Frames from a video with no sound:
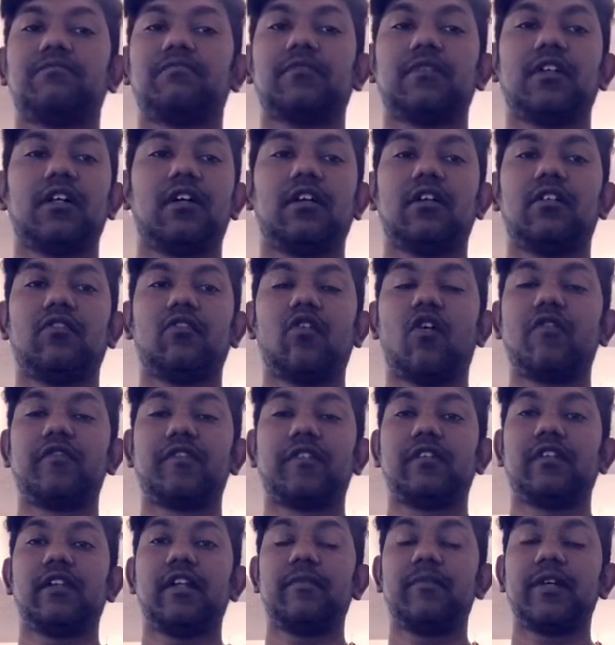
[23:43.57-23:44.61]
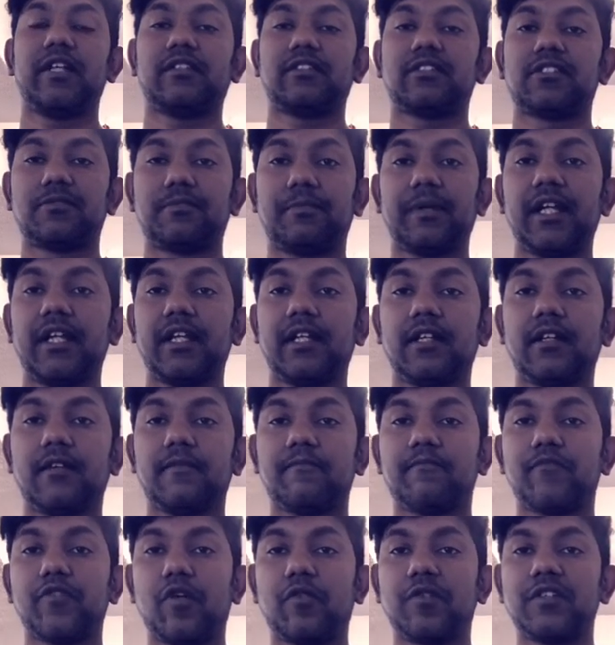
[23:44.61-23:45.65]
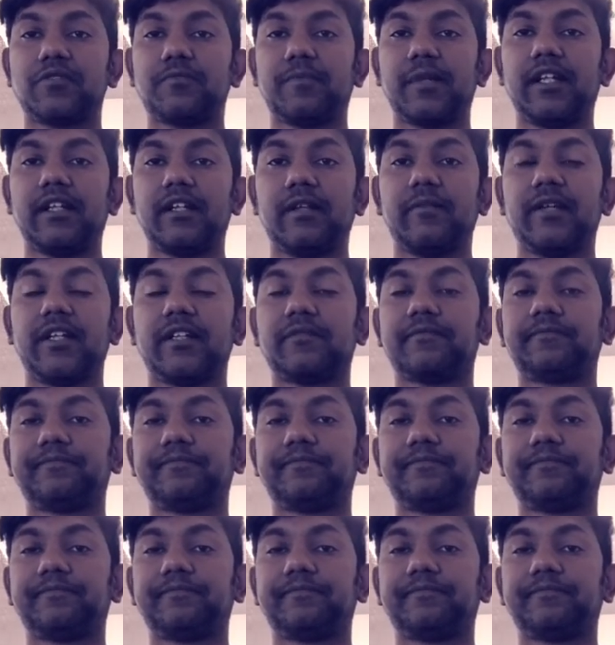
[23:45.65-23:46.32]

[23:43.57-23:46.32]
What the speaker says: over speed limit,